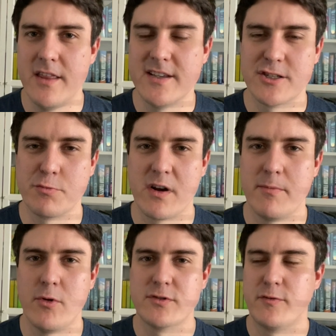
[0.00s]
This is one of the
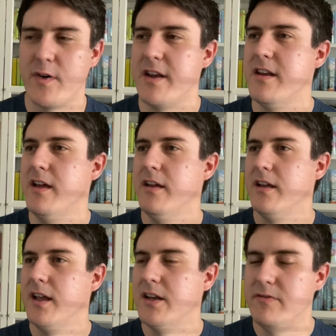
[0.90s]
most fun,
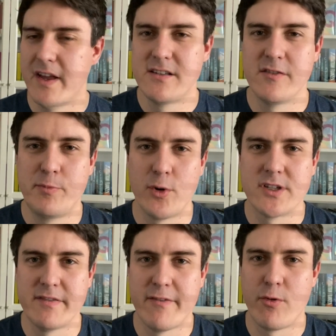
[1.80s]
inventive books
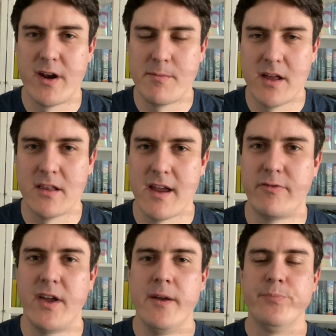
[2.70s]
I've ever read in my life.